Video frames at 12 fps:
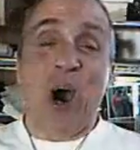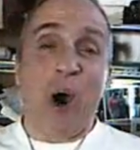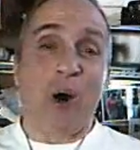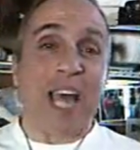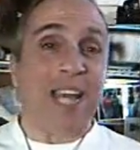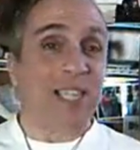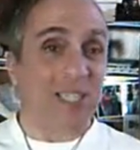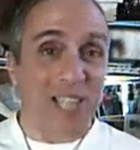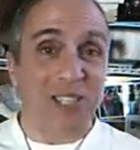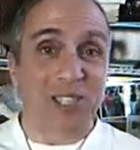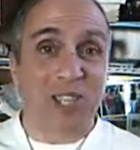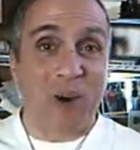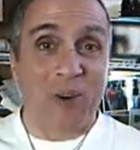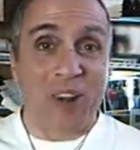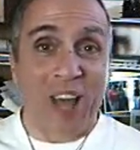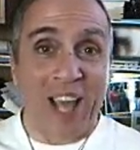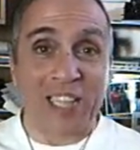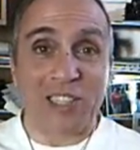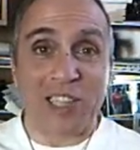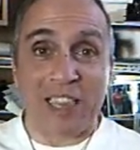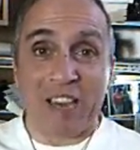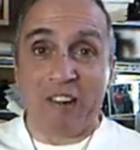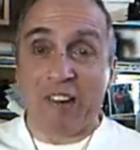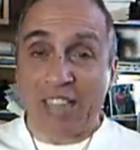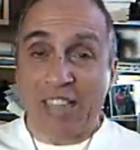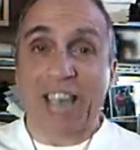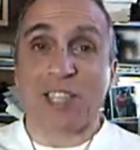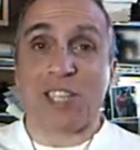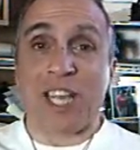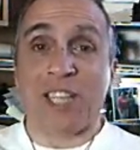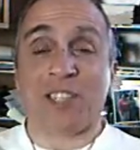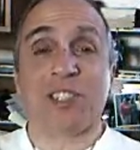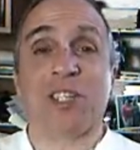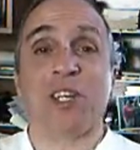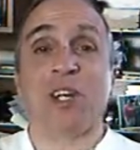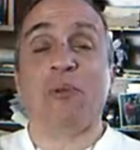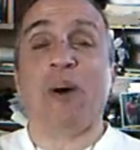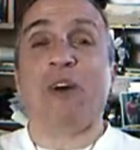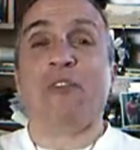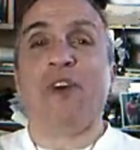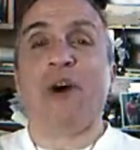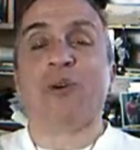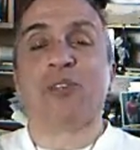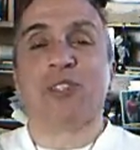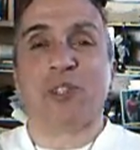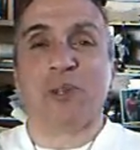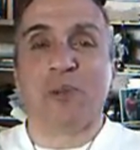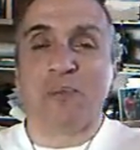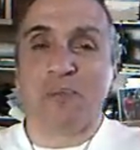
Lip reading: whole lot of sense going on, isn't there, or nonsense? Well, folks,